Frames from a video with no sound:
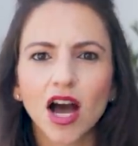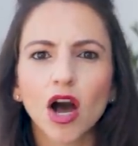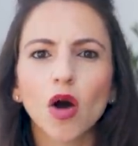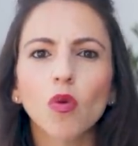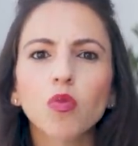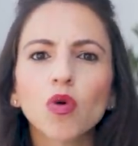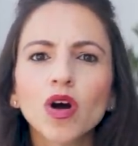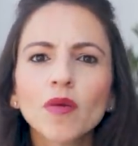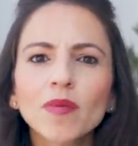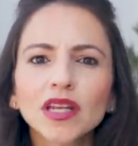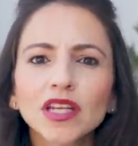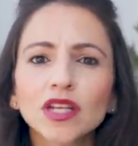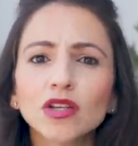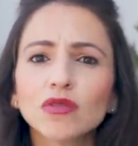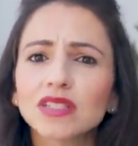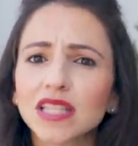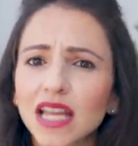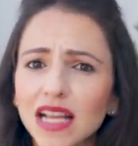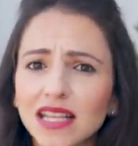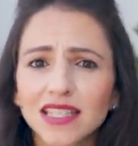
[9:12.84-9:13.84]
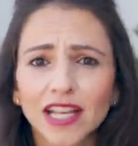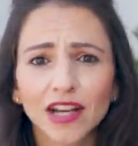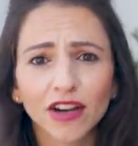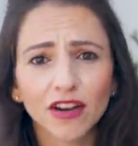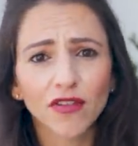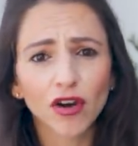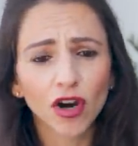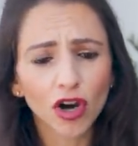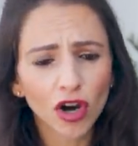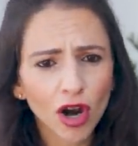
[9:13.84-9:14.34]
A woman who takes care
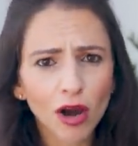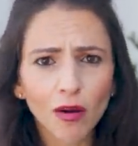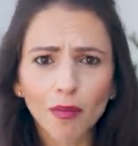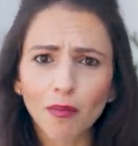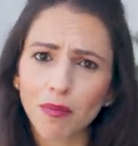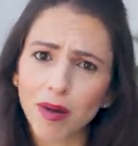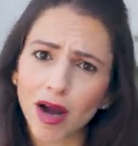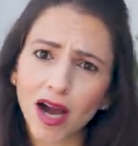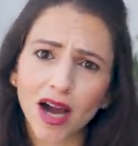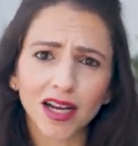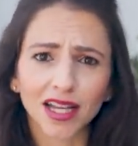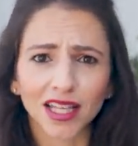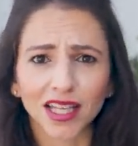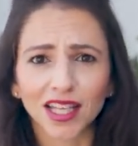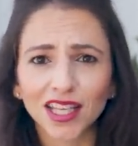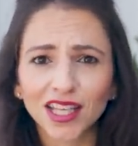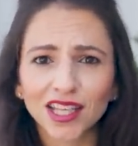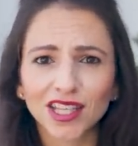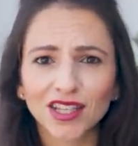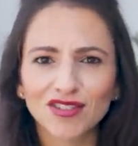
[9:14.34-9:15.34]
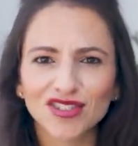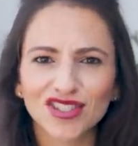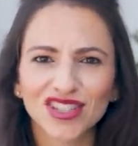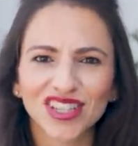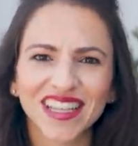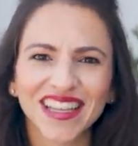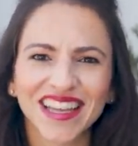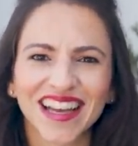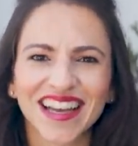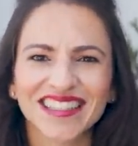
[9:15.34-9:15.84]
of her body
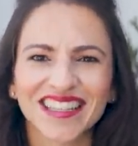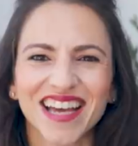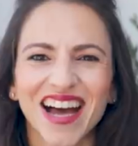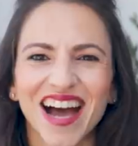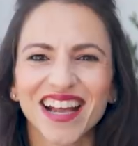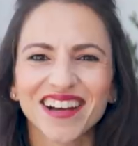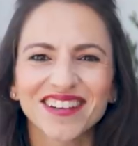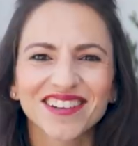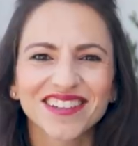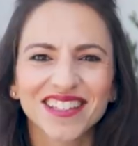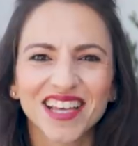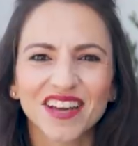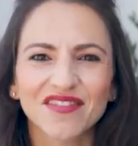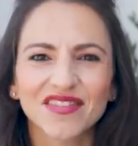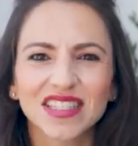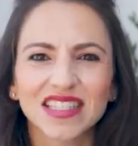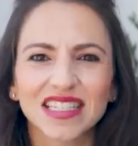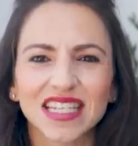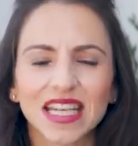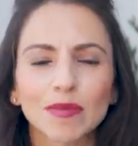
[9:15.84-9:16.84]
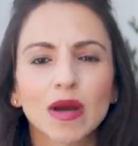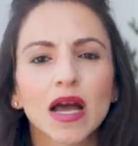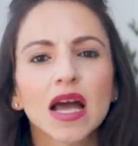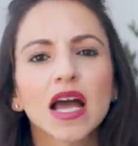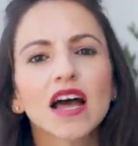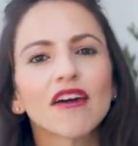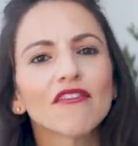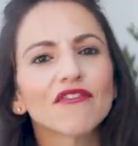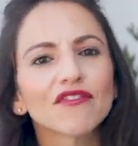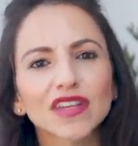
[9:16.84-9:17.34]
usually has higher self-esteem
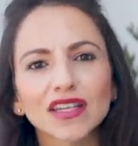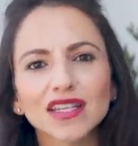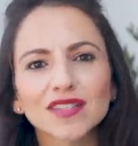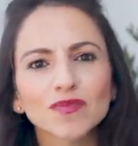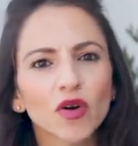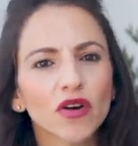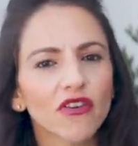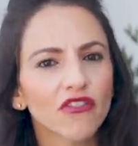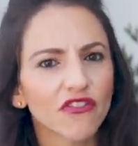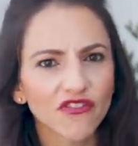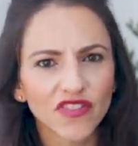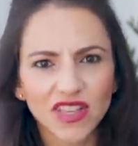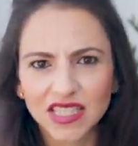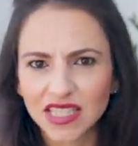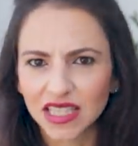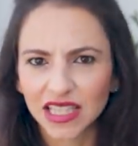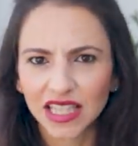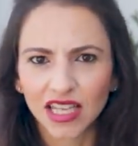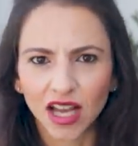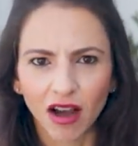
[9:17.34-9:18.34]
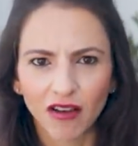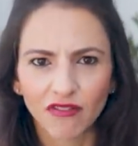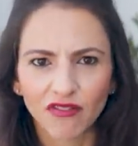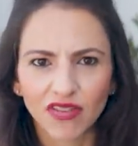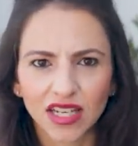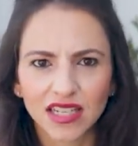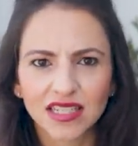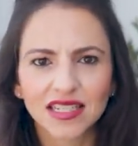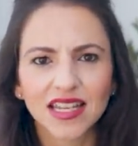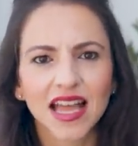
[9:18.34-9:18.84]
and feels more physically
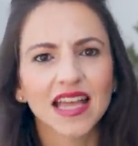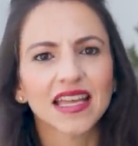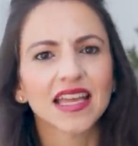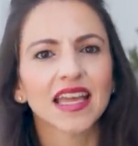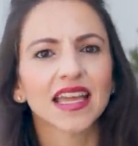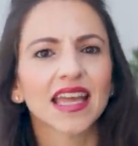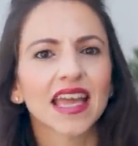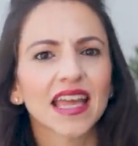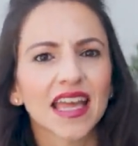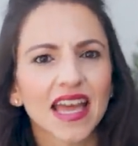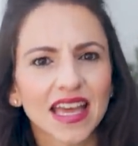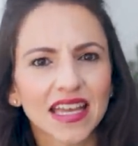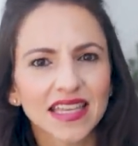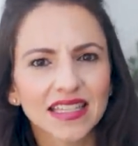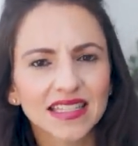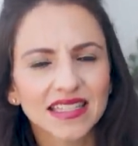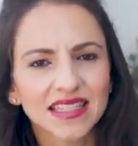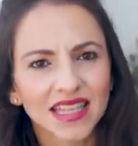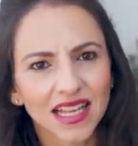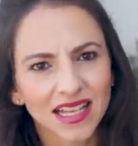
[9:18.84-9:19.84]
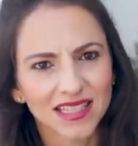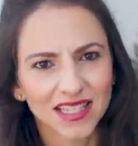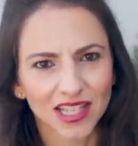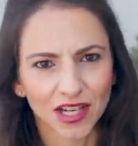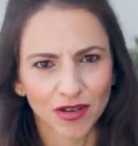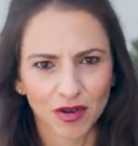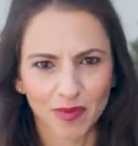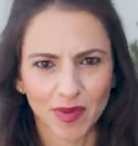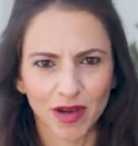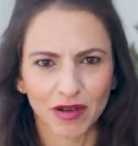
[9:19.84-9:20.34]
confident, aka
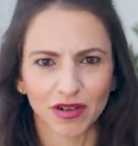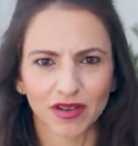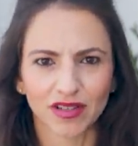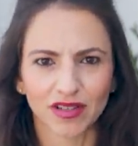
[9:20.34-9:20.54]
sexier about